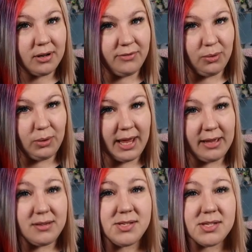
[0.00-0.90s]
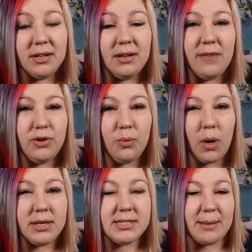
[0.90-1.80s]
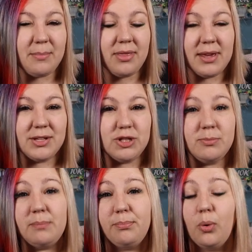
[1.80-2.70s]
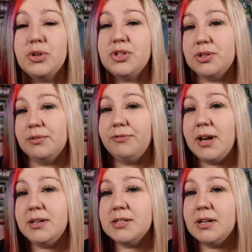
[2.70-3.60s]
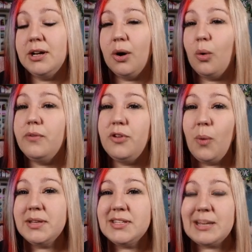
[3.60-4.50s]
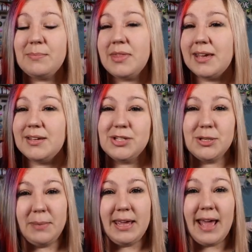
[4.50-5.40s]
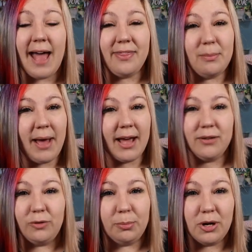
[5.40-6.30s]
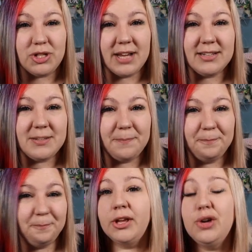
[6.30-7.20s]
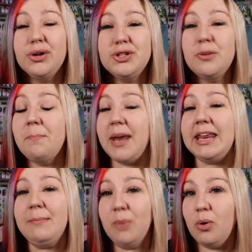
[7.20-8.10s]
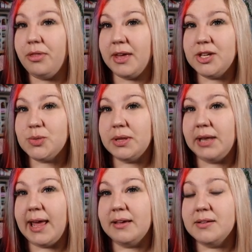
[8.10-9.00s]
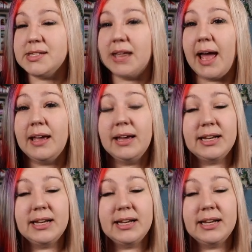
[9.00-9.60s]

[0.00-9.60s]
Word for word: of your layers if you want some things to be brought to the front or if you want some things to be at the back of your project. You can do many more things with layers, like